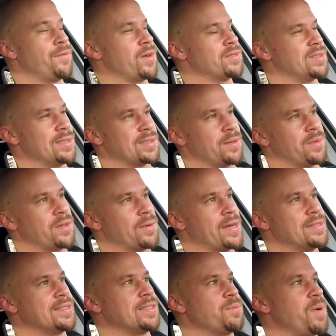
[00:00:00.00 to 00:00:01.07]
If you've seen some of the
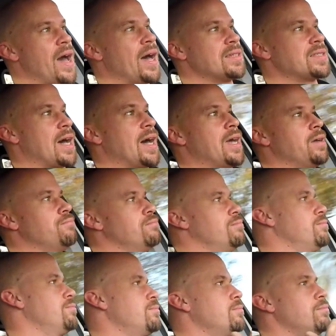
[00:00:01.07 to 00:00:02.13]
races in the past, I
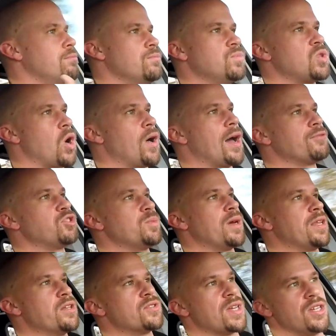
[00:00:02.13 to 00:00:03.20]
don't have too
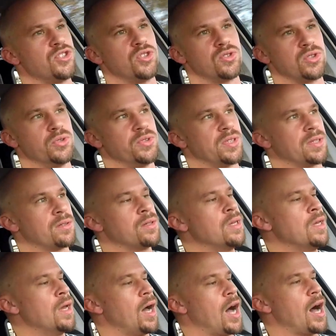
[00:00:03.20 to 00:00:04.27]
many of those issues losing
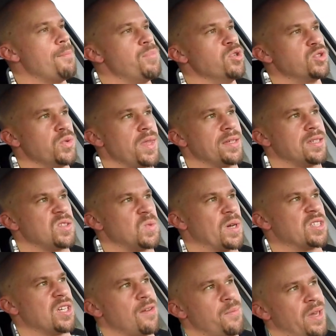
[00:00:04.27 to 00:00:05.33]
boost with this,
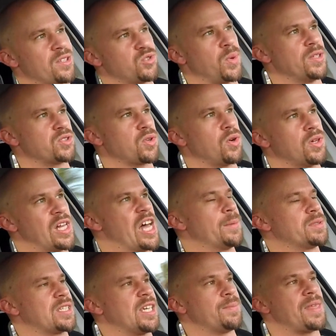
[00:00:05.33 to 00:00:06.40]
especially being twin scroll,
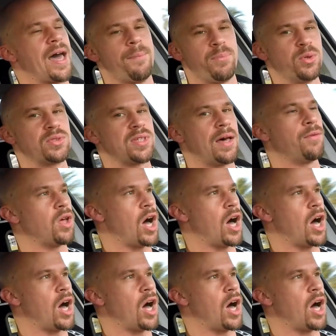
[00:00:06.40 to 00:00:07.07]
helps keep that boost level